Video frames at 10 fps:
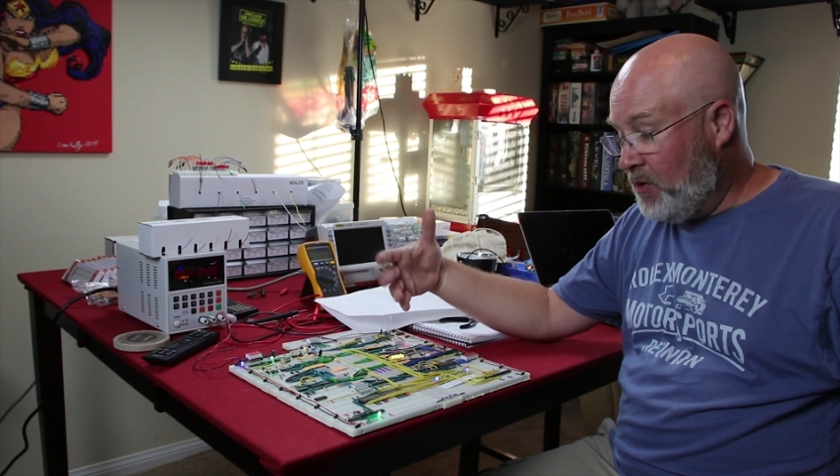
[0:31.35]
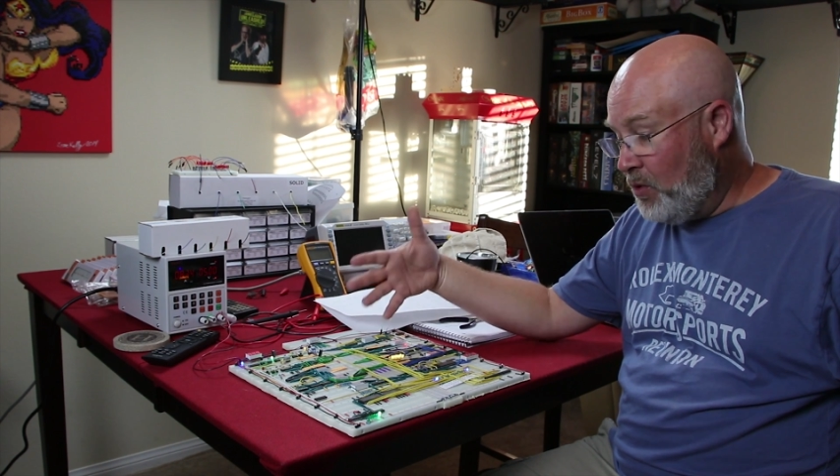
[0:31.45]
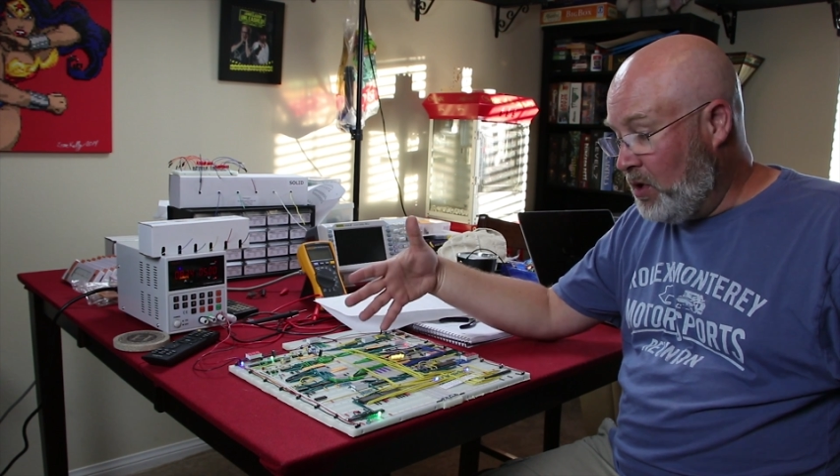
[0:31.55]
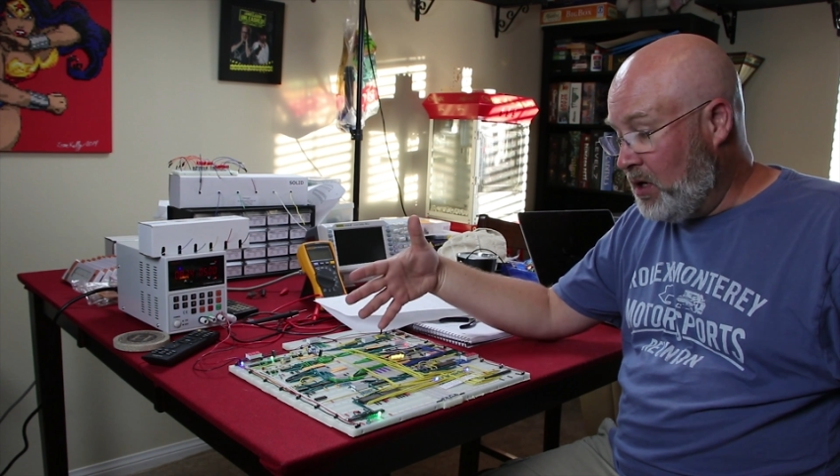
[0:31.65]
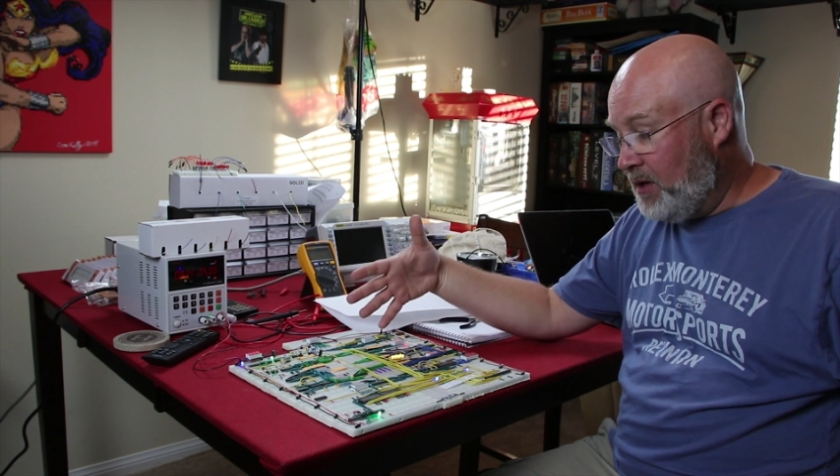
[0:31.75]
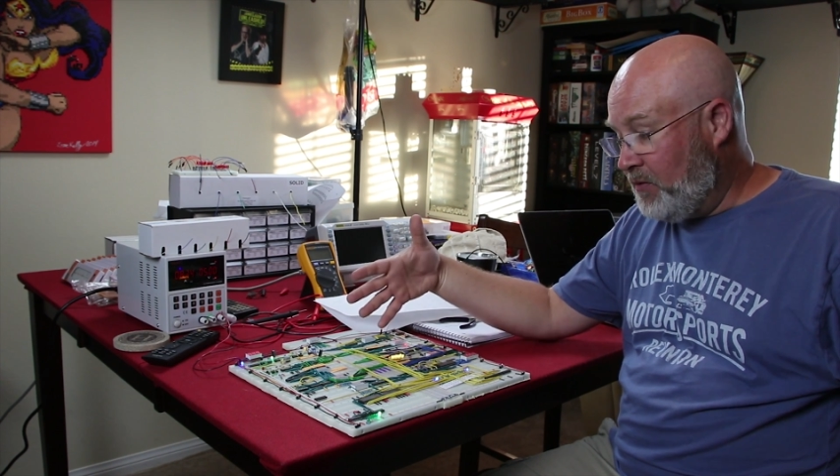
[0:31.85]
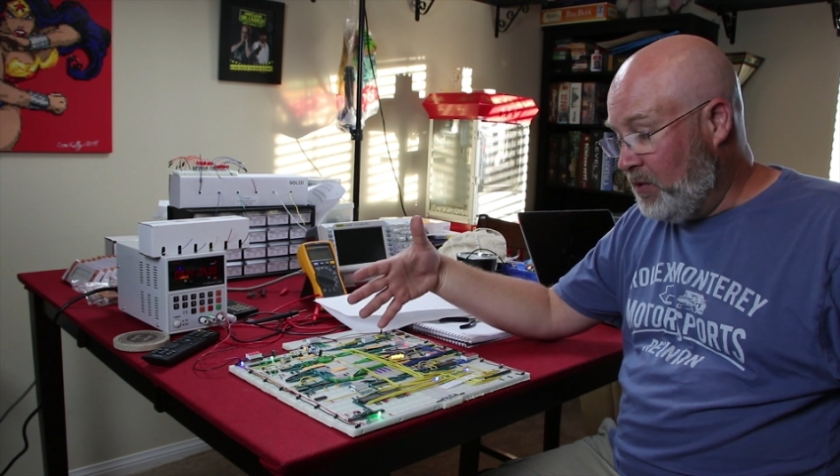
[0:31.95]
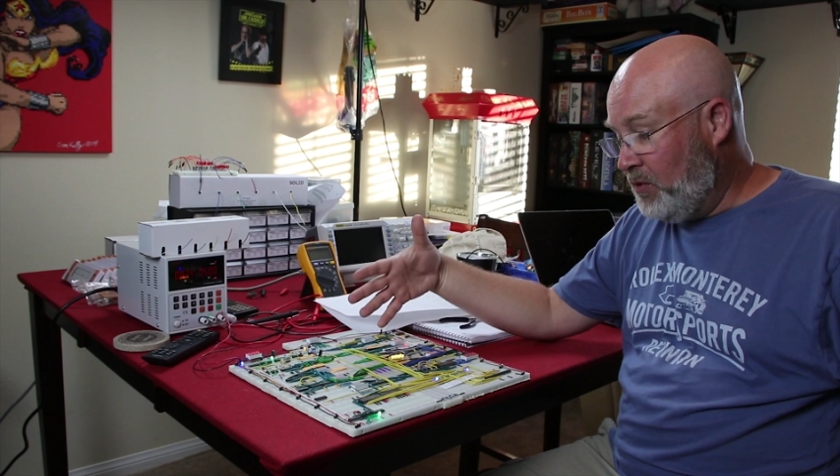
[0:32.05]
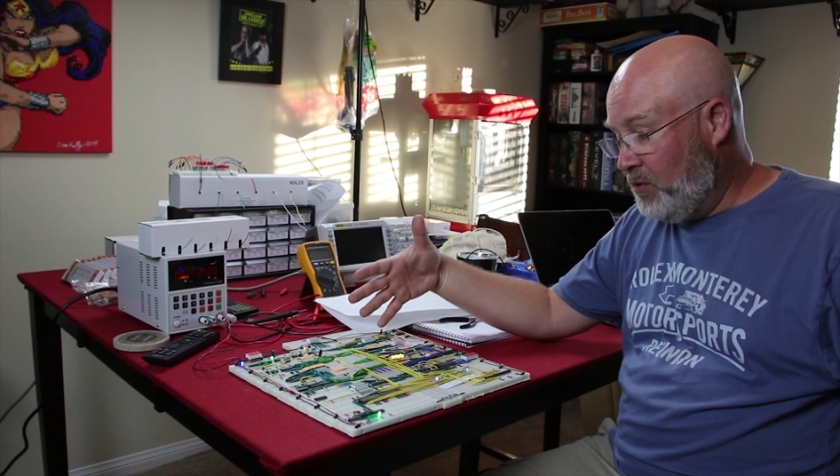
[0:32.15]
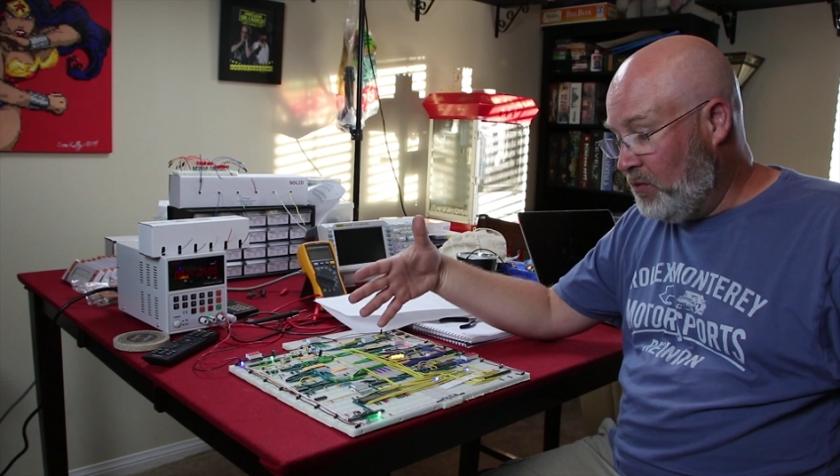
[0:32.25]
Or if
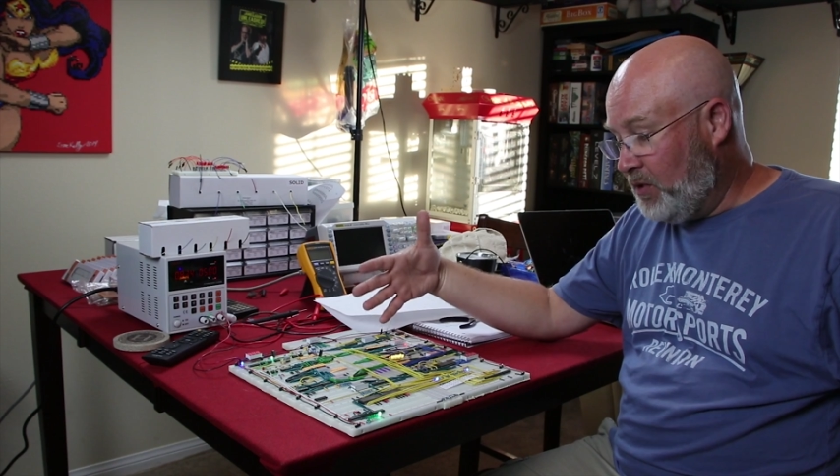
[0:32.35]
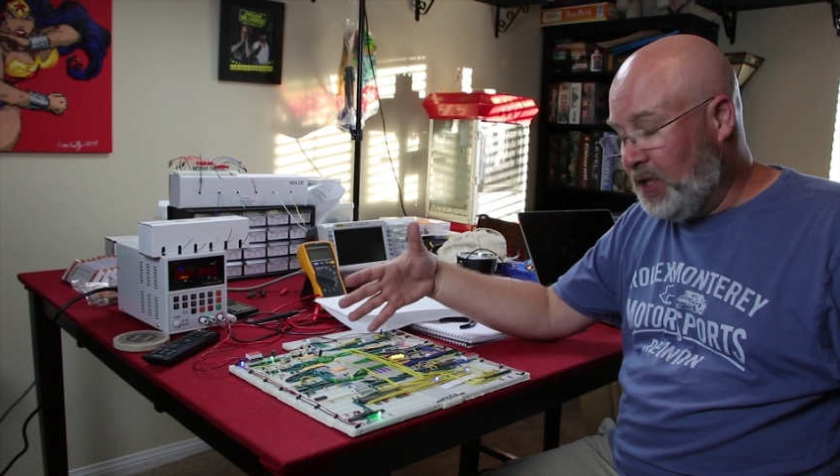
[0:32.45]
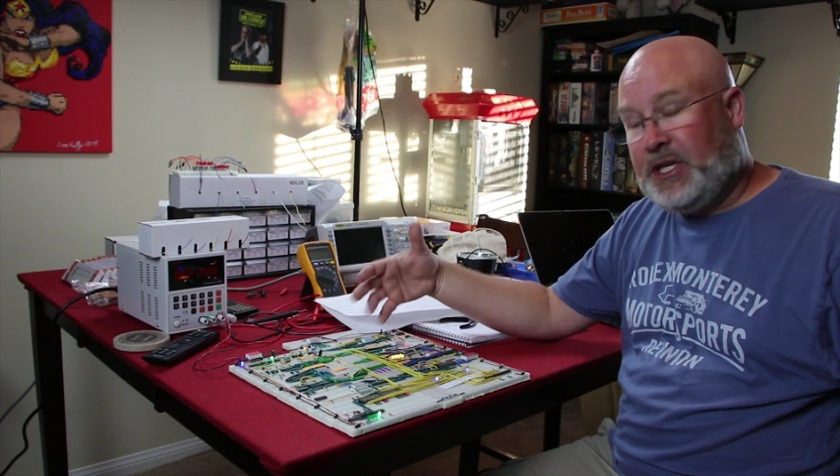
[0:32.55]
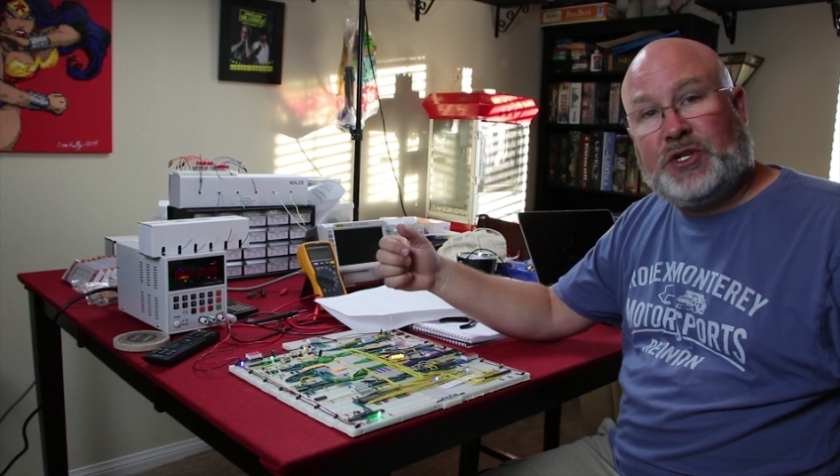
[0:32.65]
you really